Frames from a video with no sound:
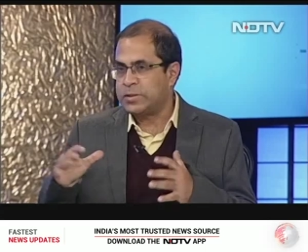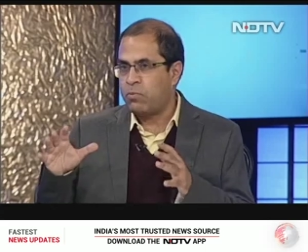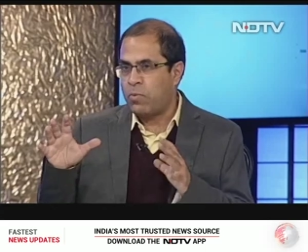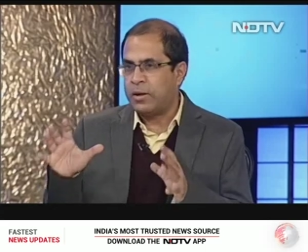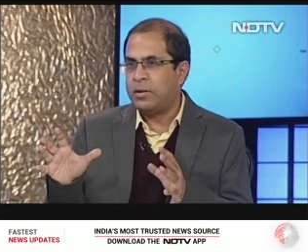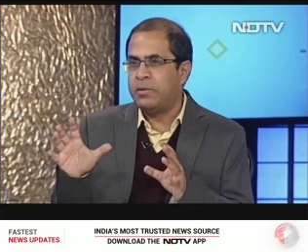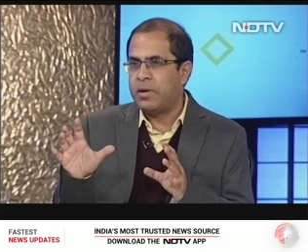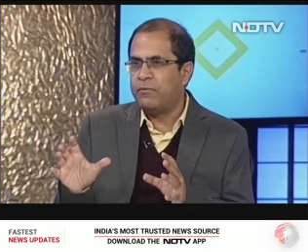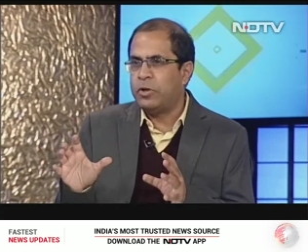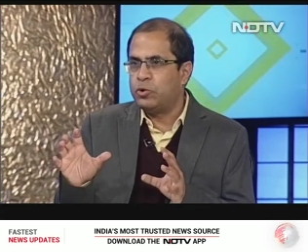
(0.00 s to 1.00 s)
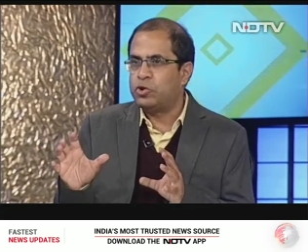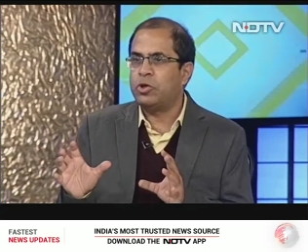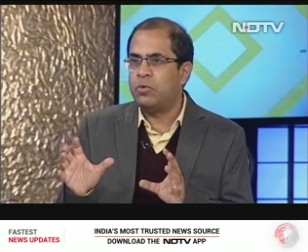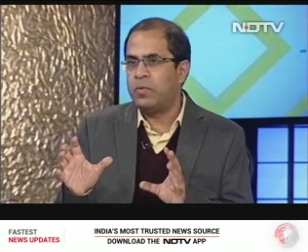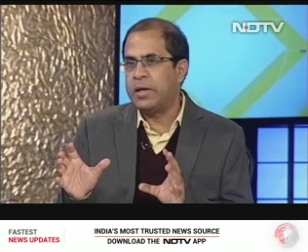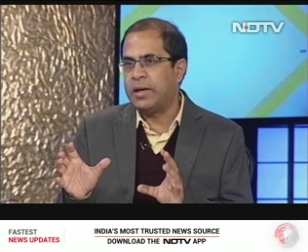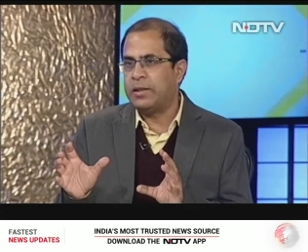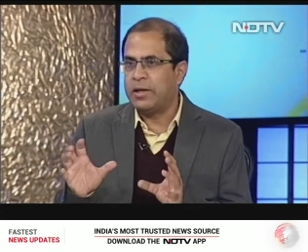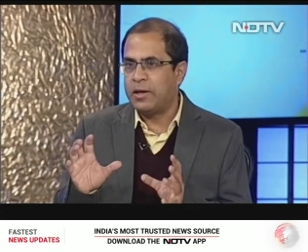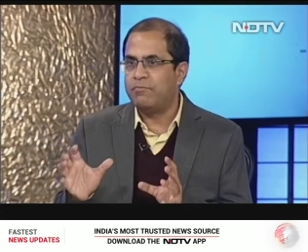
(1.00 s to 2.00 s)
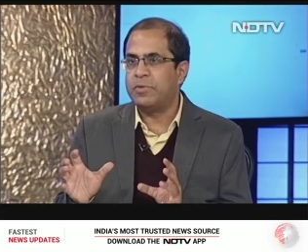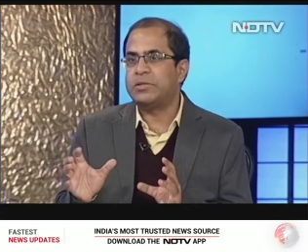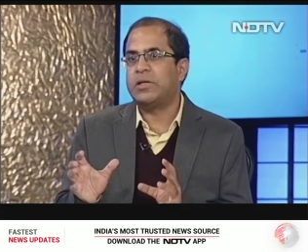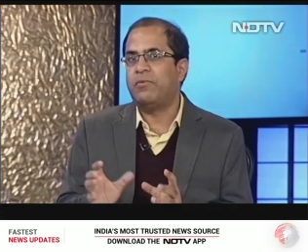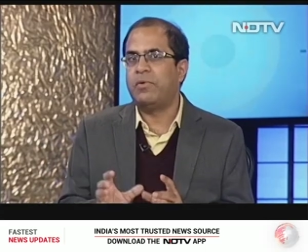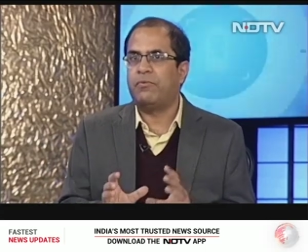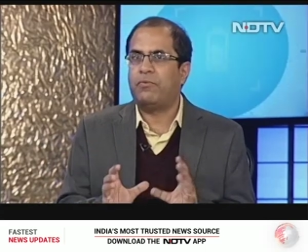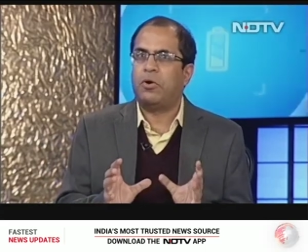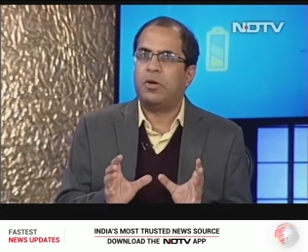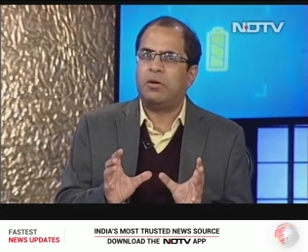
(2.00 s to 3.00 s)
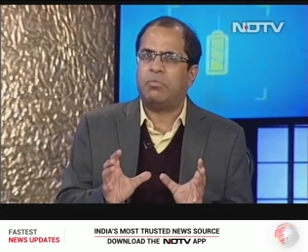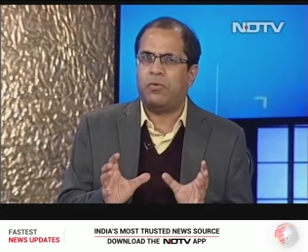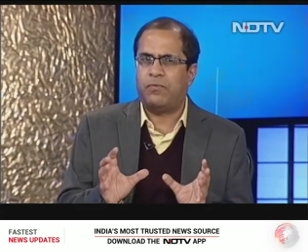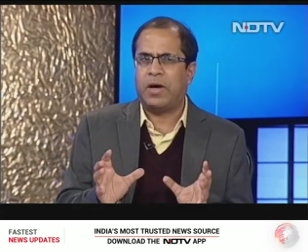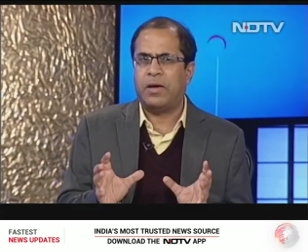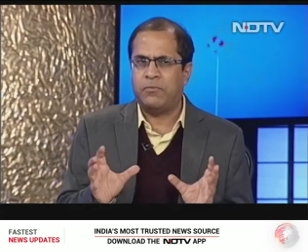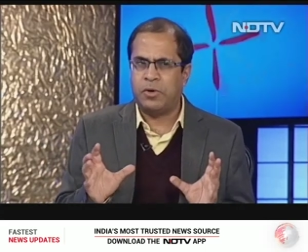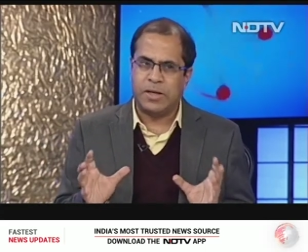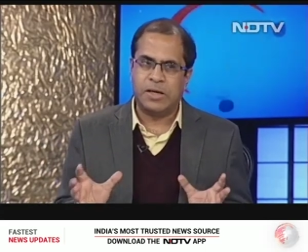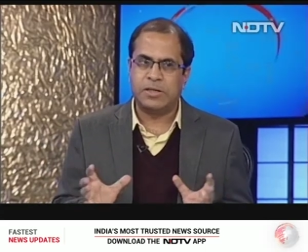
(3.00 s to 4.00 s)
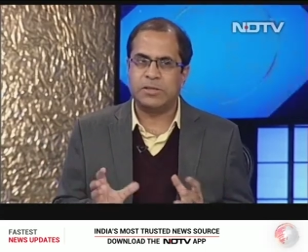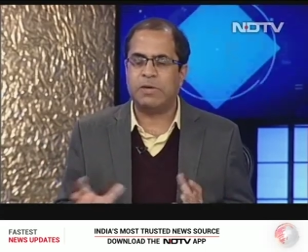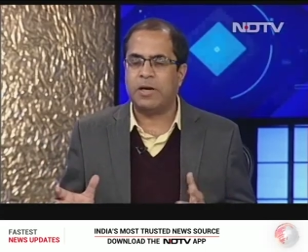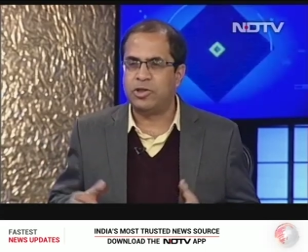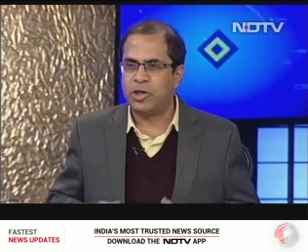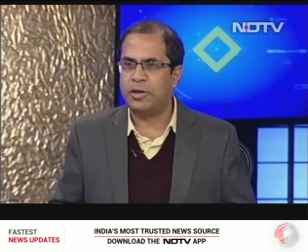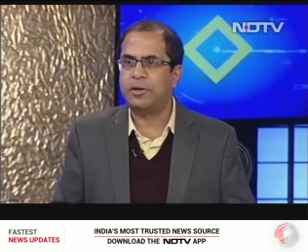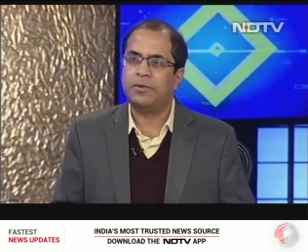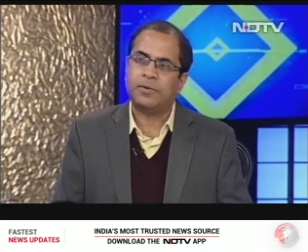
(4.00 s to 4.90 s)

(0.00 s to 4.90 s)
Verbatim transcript: the one revolution we, I think, have missed, and we have fallen about five or ten years behind China.